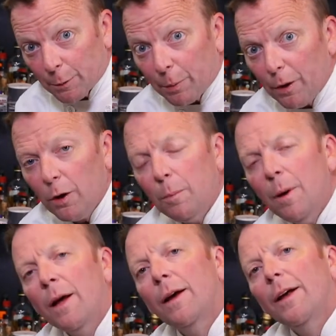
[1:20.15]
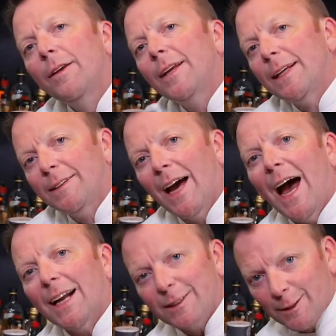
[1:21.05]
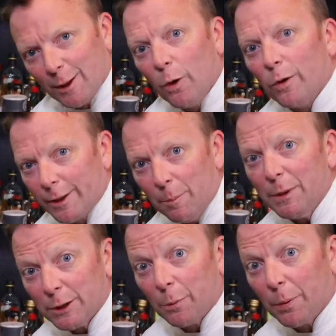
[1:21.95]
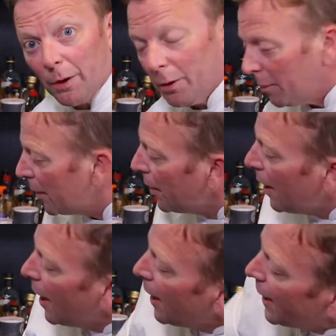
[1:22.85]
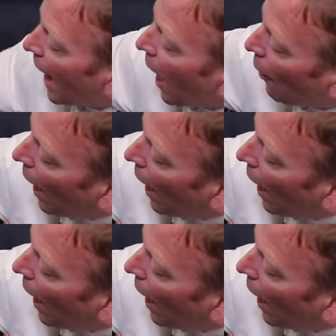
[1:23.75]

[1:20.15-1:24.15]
probe, detach the core temperature probe. Now